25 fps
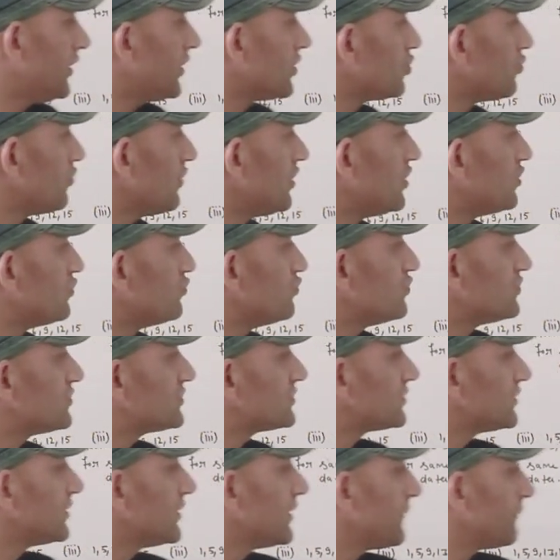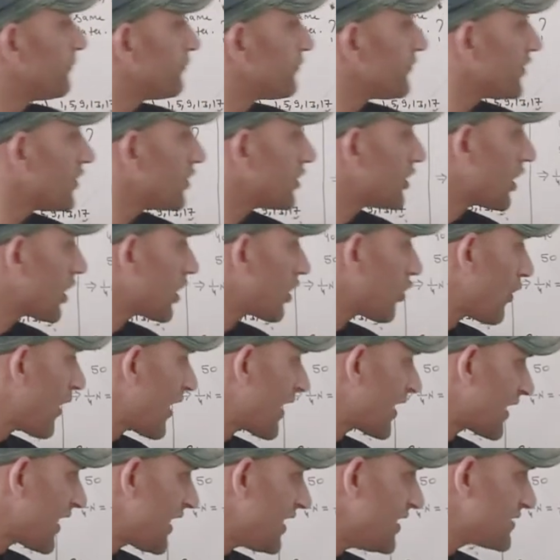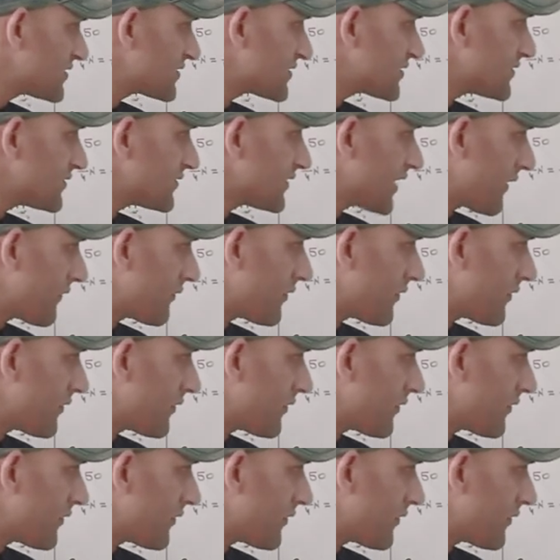You will use the quartiles